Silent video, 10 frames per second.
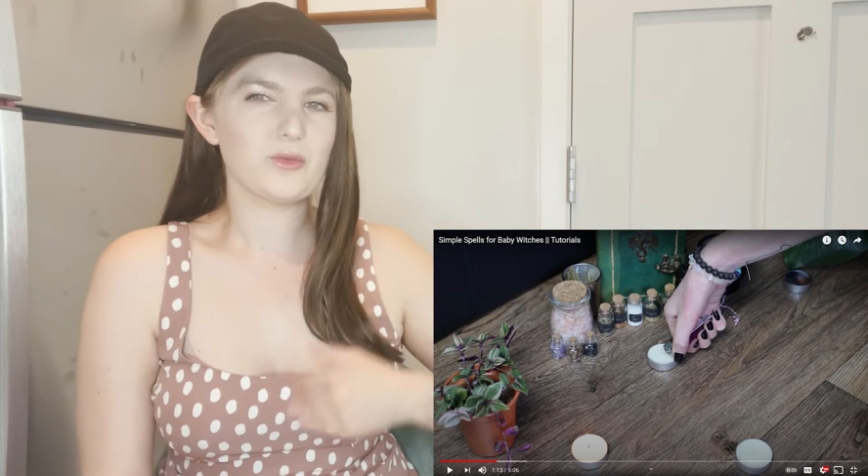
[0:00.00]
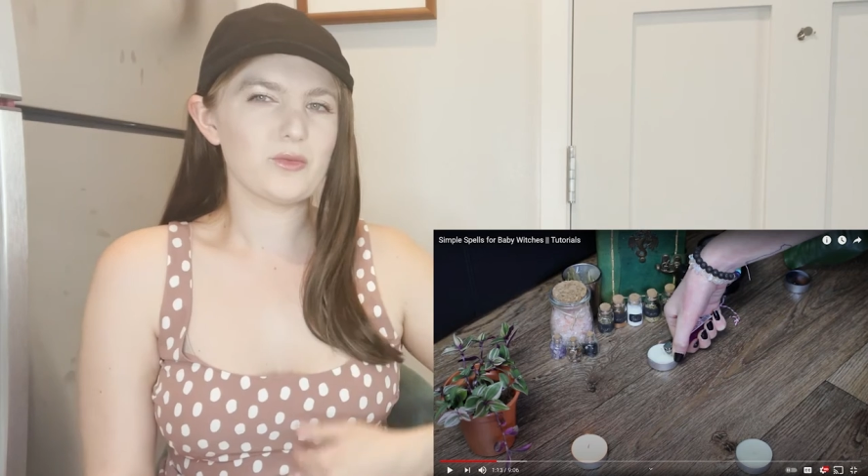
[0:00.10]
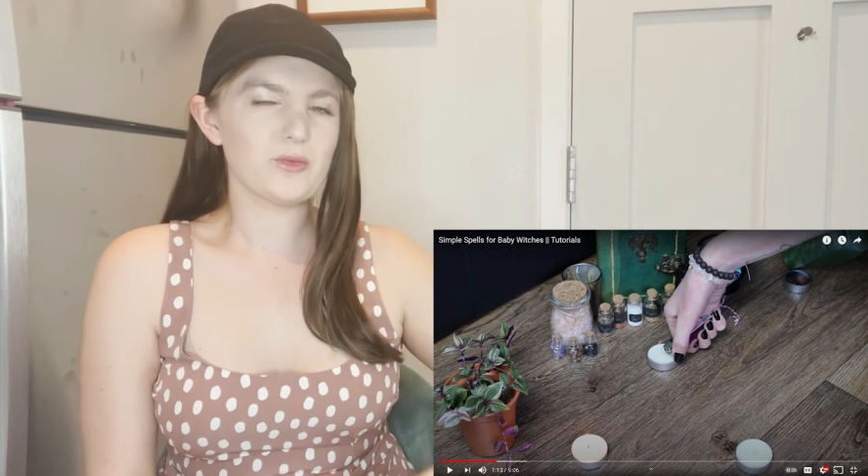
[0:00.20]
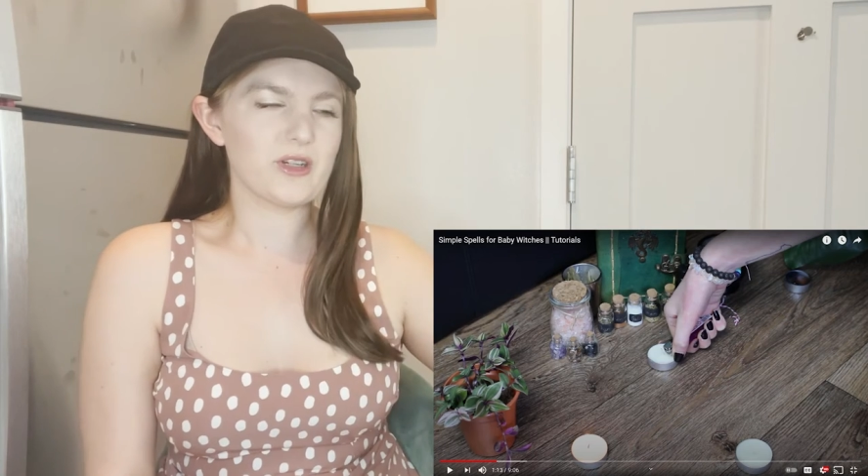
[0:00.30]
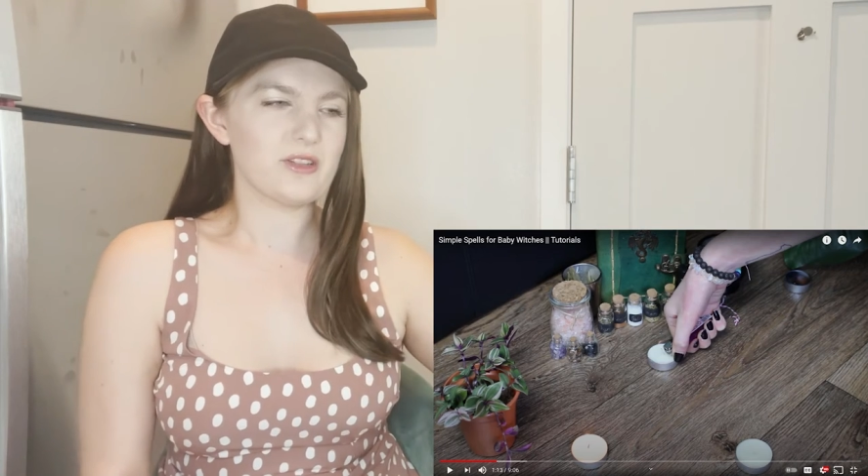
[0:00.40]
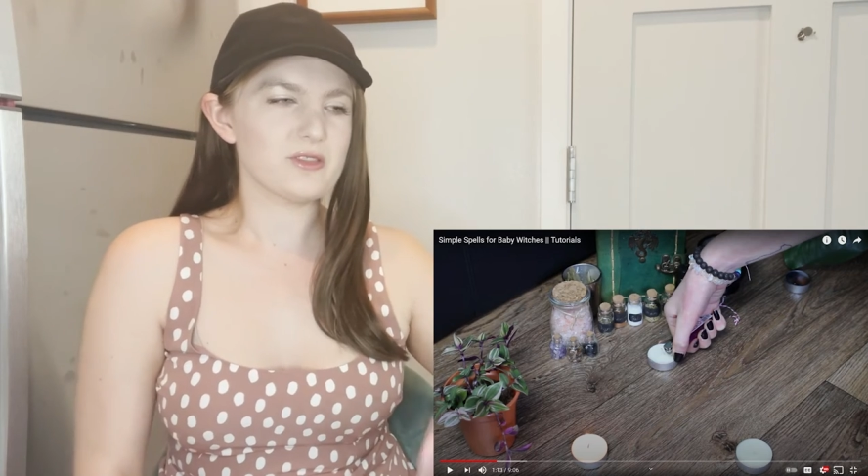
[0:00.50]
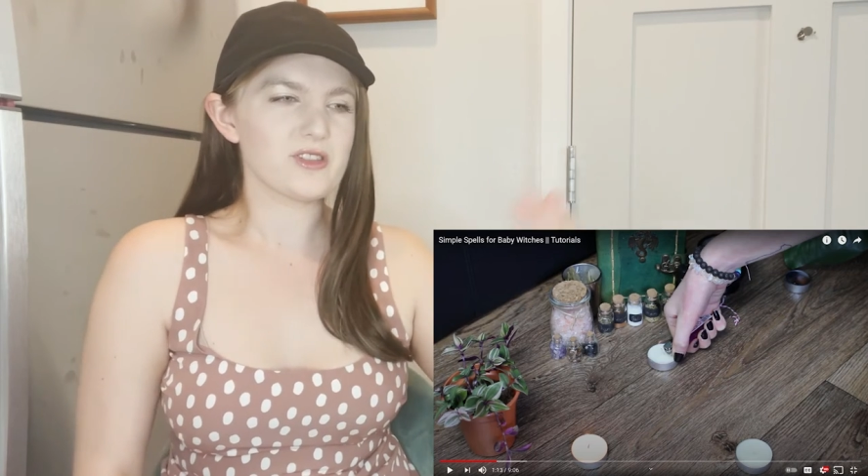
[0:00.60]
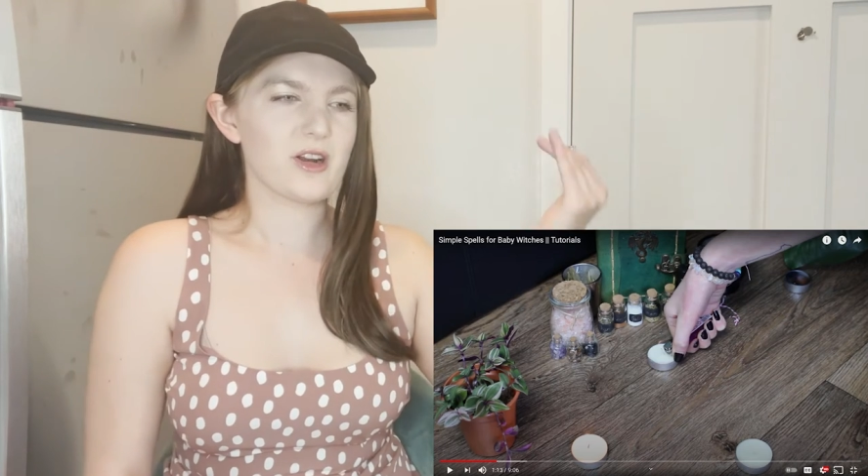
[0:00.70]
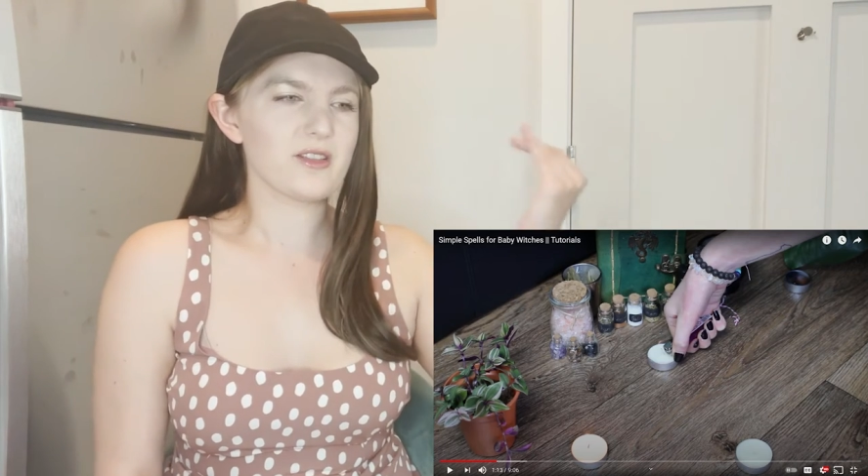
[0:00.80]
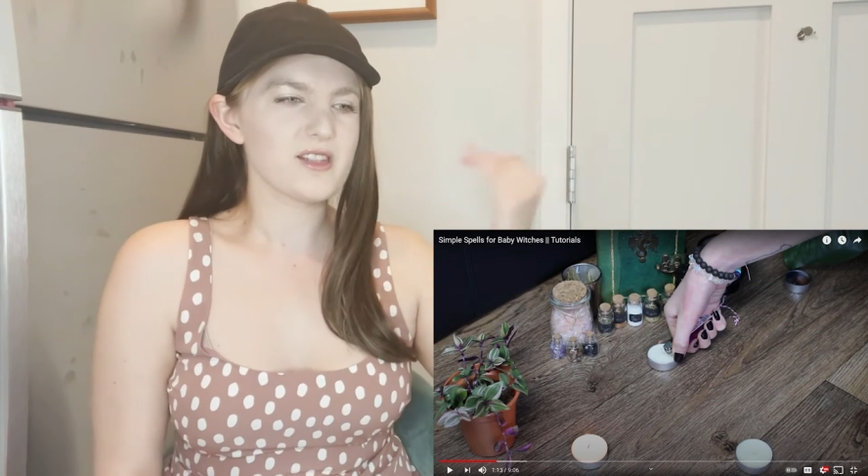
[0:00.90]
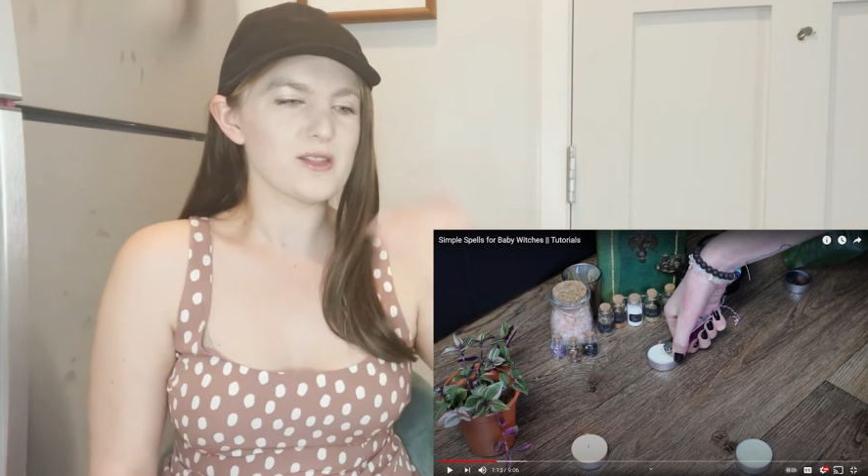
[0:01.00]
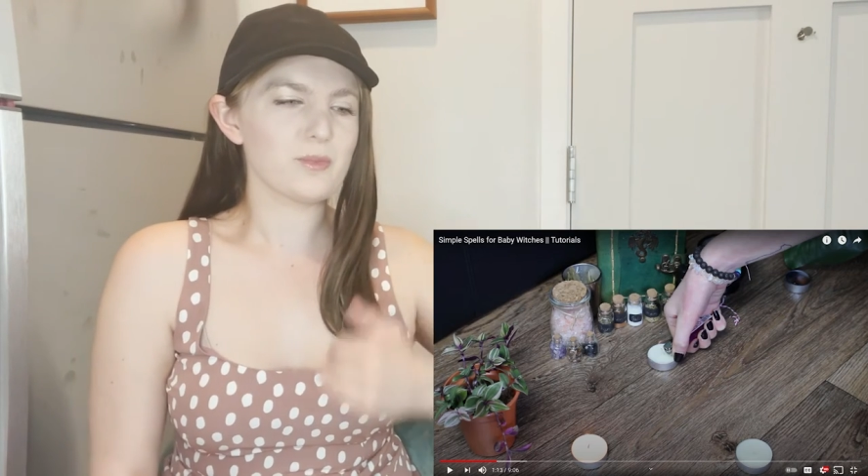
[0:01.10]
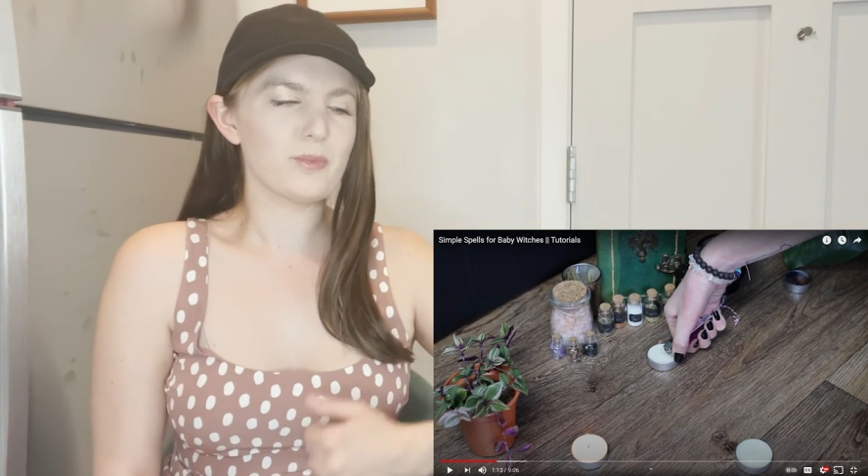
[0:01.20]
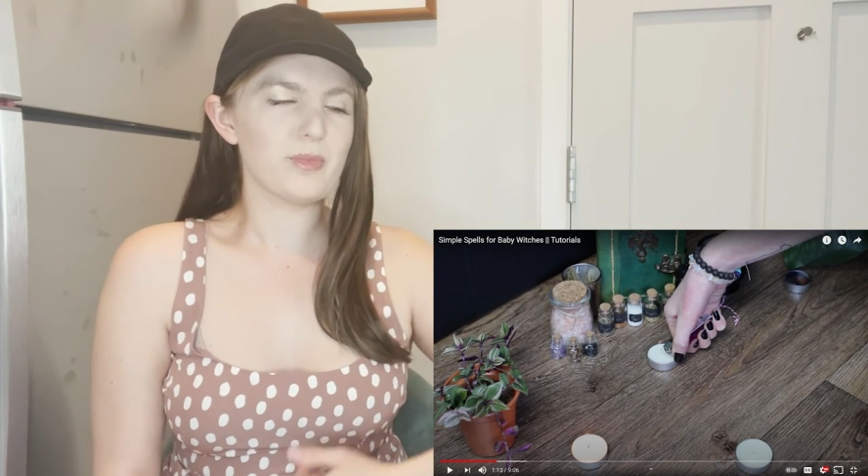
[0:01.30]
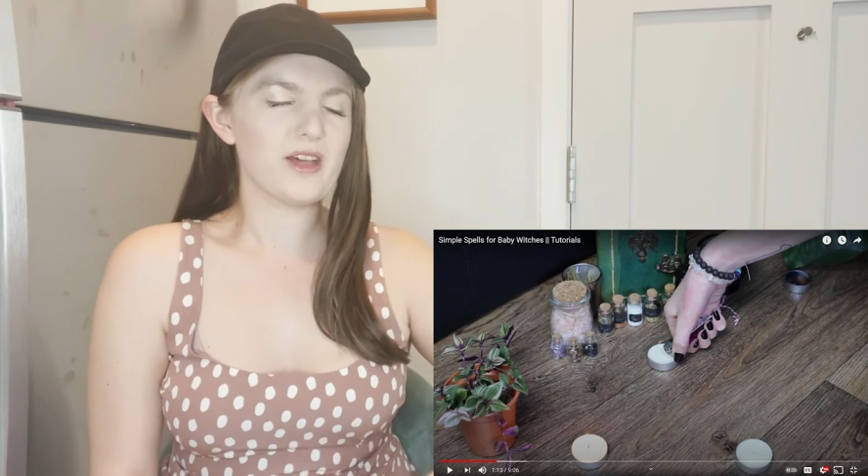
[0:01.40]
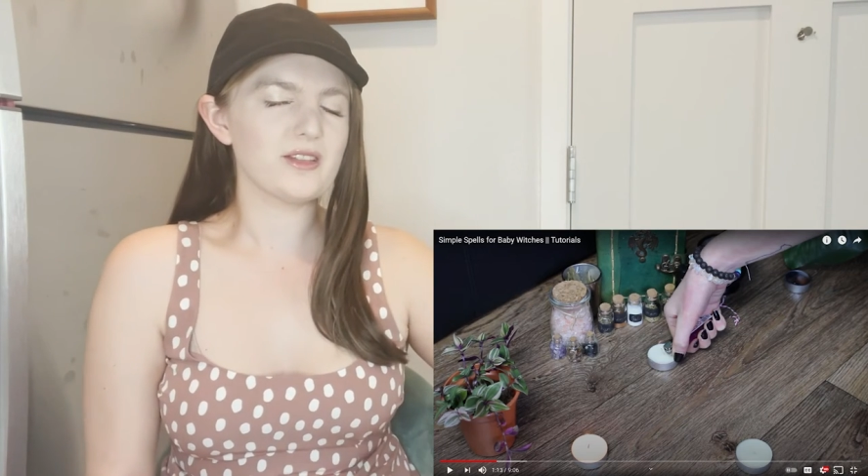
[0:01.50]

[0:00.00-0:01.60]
when you start this spell